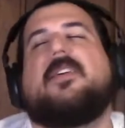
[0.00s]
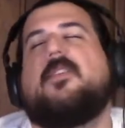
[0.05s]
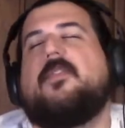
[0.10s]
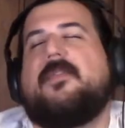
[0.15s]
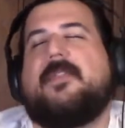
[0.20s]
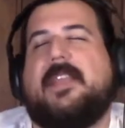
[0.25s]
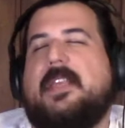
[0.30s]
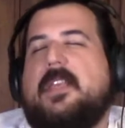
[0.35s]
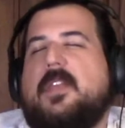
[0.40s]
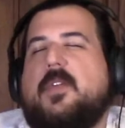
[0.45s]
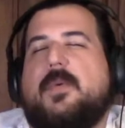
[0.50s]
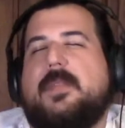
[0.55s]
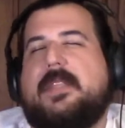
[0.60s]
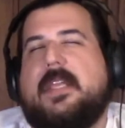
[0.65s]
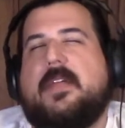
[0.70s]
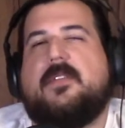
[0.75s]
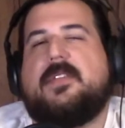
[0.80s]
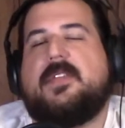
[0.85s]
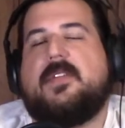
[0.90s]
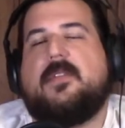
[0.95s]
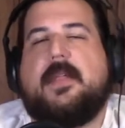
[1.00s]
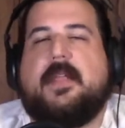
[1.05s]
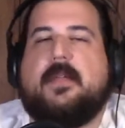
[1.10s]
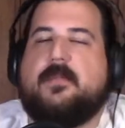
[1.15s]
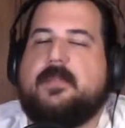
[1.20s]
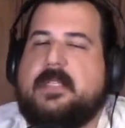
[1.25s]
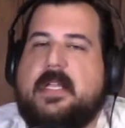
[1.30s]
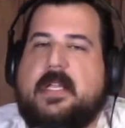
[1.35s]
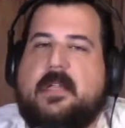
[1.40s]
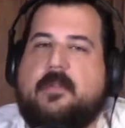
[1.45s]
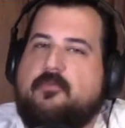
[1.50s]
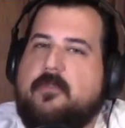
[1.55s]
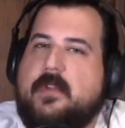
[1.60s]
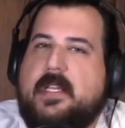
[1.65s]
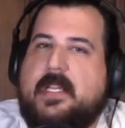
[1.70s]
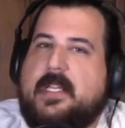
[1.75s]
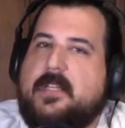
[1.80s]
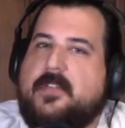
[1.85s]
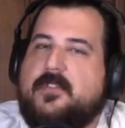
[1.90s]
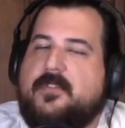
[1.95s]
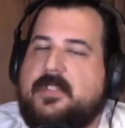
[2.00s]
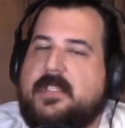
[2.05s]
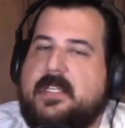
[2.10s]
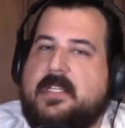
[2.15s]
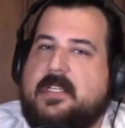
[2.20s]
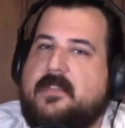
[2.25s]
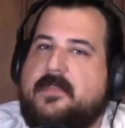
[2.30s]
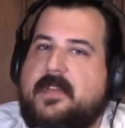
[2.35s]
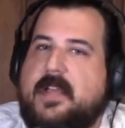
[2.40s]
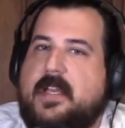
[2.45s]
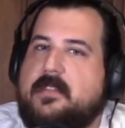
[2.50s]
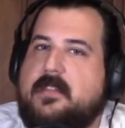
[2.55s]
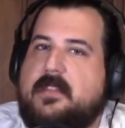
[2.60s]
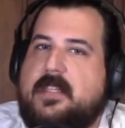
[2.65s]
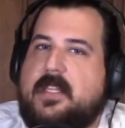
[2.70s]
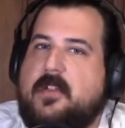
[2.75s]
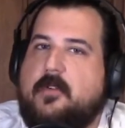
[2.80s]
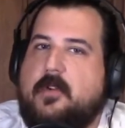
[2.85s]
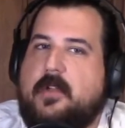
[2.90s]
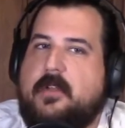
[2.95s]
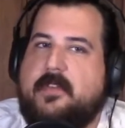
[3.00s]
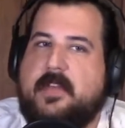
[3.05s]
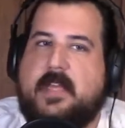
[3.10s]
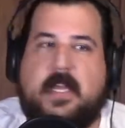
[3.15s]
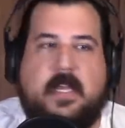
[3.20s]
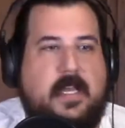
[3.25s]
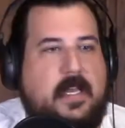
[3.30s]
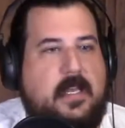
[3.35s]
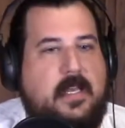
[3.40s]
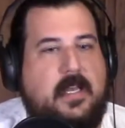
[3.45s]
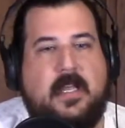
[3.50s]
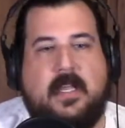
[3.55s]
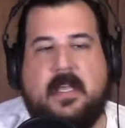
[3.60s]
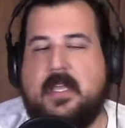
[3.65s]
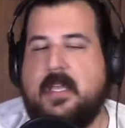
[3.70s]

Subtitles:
if they knew what they were doing. It was like really interesting, the fact that they were even in it.